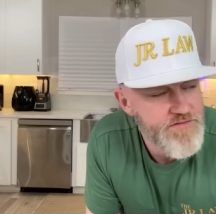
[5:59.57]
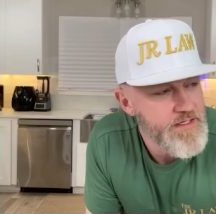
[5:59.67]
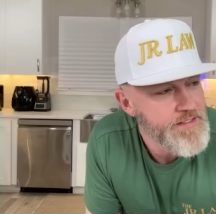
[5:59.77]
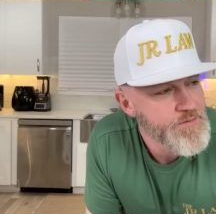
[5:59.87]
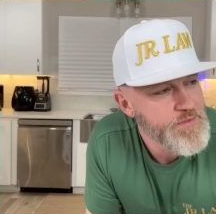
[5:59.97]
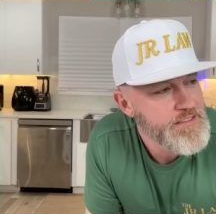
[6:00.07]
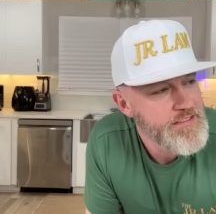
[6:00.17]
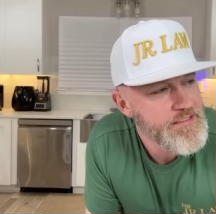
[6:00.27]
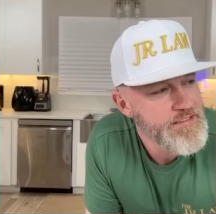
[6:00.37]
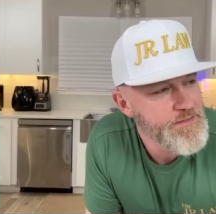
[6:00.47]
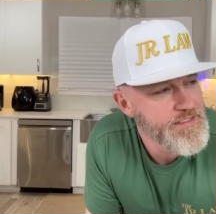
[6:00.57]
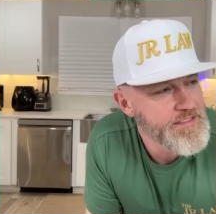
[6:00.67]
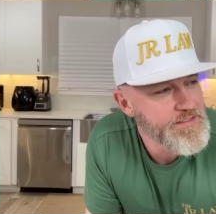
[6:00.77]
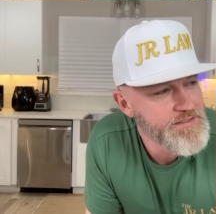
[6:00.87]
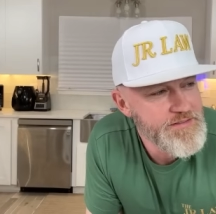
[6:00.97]
find the reason to do a
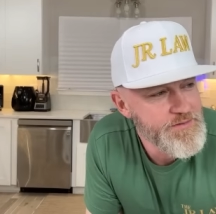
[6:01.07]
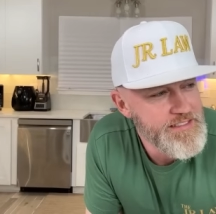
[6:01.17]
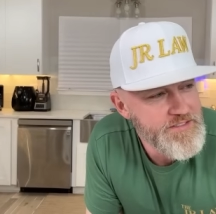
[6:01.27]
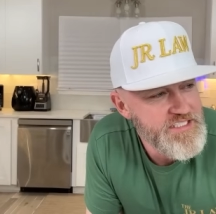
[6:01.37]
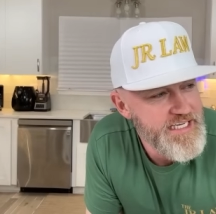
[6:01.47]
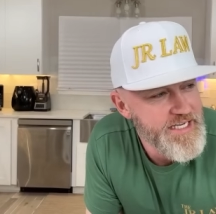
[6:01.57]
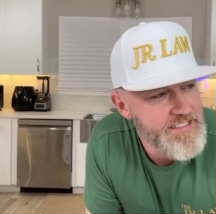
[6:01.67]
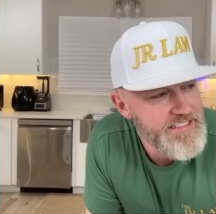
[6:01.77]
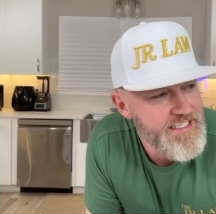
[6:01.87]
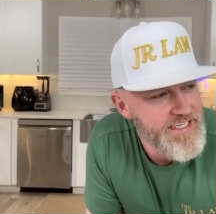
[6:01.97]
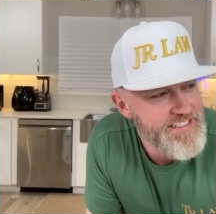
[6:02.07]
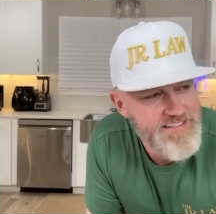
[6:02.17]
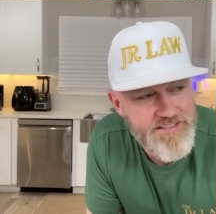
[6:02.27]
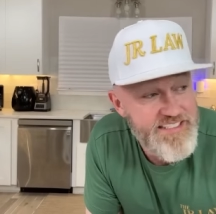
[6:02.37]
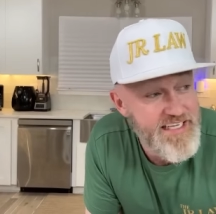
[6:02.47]
little cooking? do a little shake and shake, cooking? a
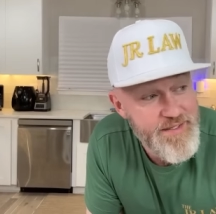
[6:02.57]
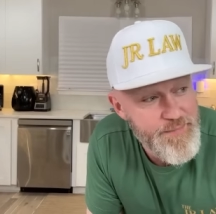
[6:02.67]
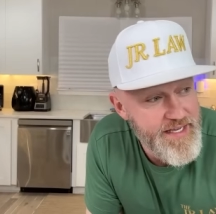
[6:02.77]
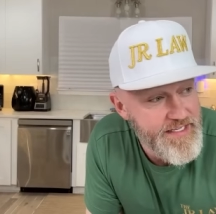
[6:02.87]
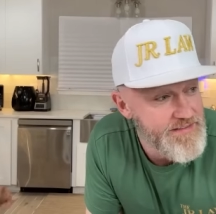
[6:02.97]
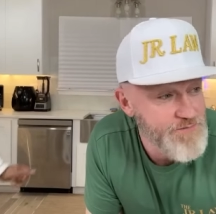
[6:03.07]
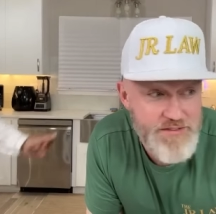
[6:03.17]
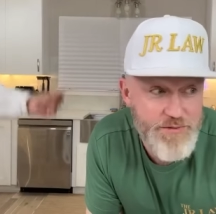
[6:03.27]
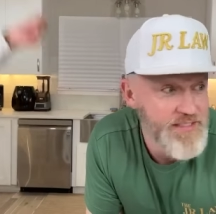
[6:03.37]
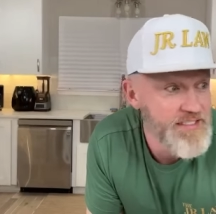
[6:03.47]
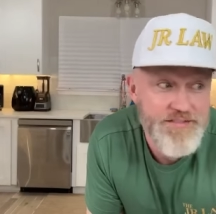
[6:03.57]
little shake and bake. We doing a little